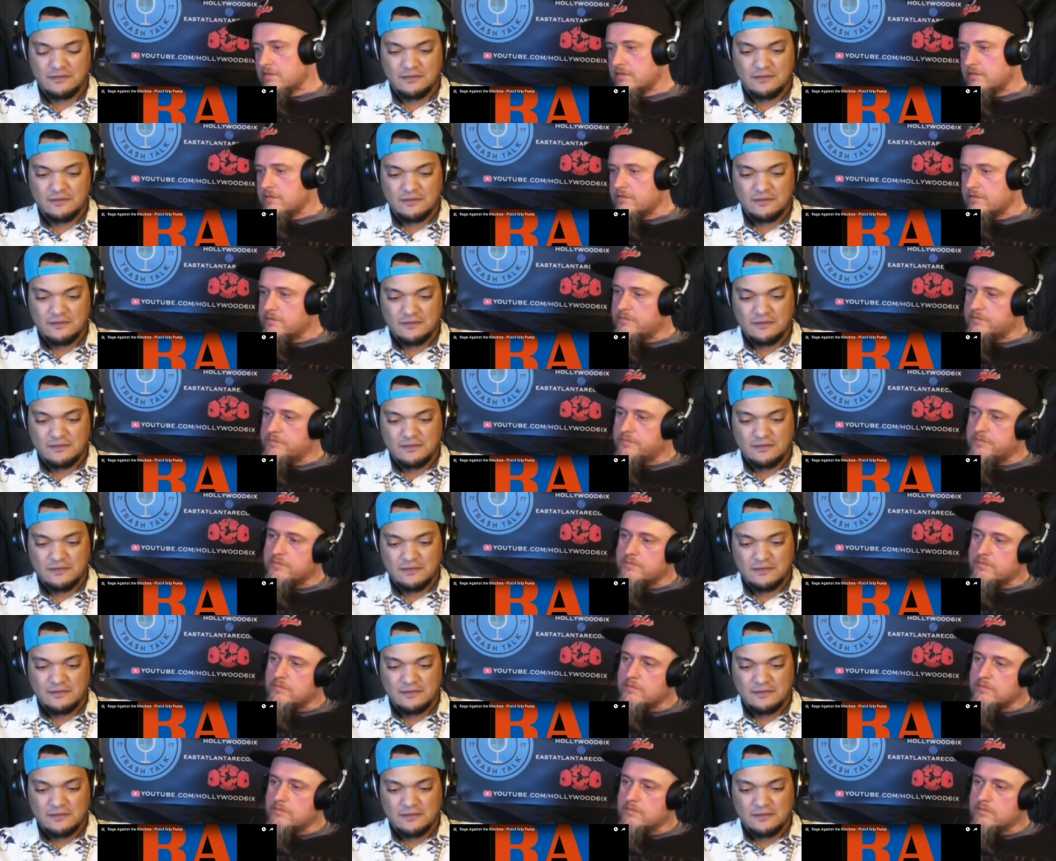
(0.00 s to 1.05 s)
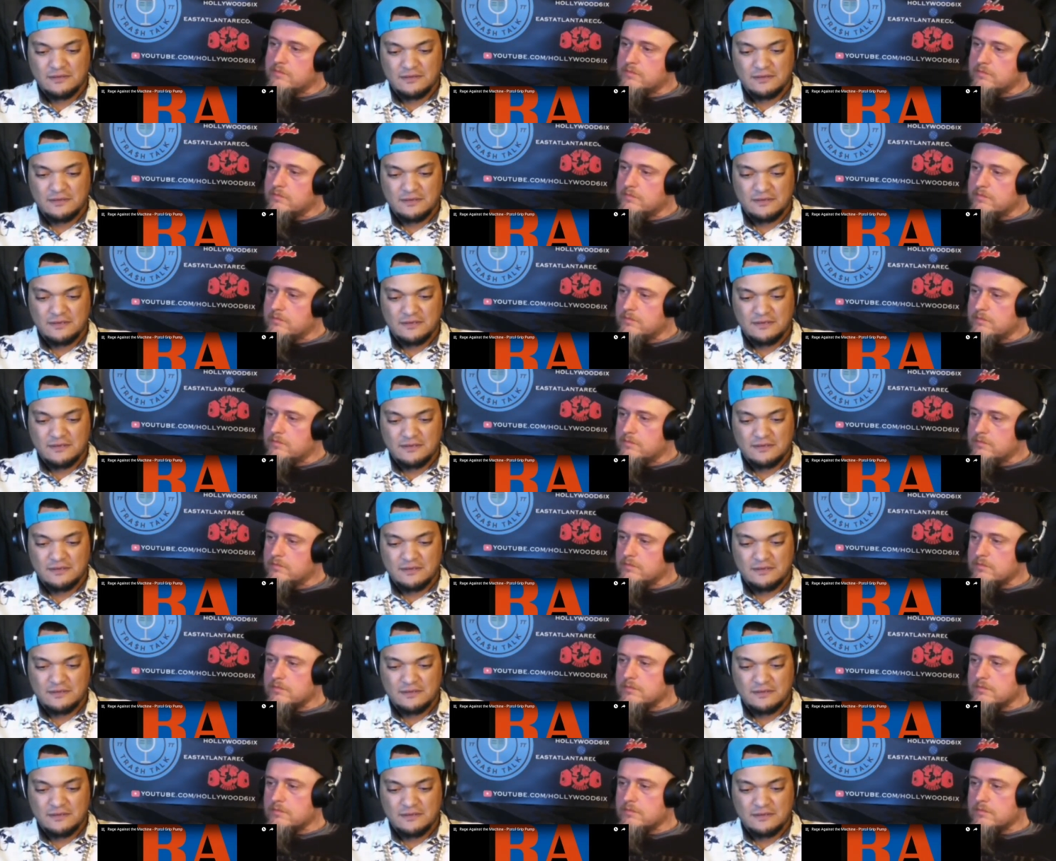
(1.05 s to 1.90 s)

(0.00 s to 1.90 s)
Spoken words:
[no speech]